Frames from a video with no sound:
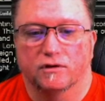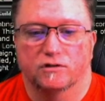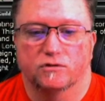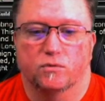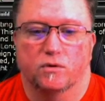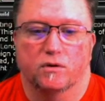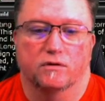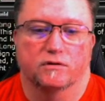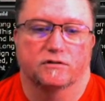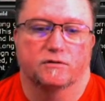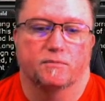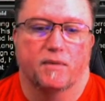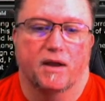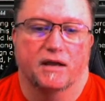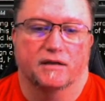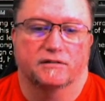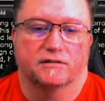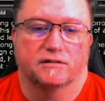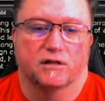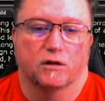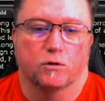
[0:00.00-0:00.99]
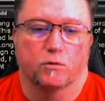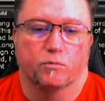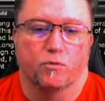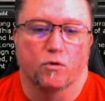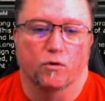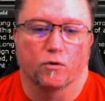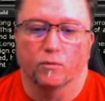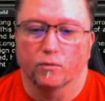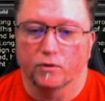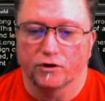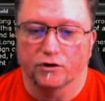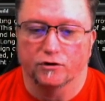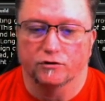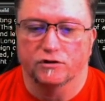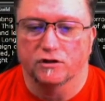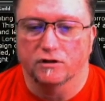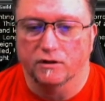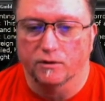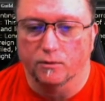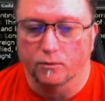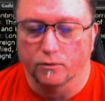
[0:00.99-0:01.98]
as well as Mass Teleport when you're
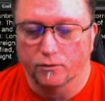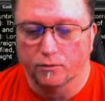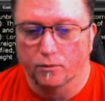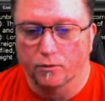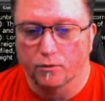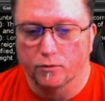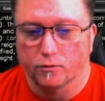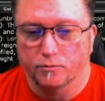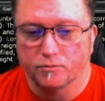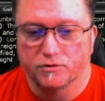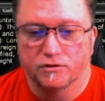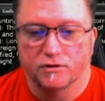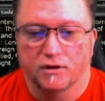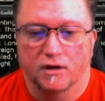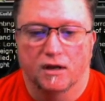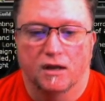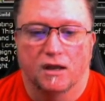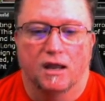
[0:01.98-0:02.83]
dealing with groups.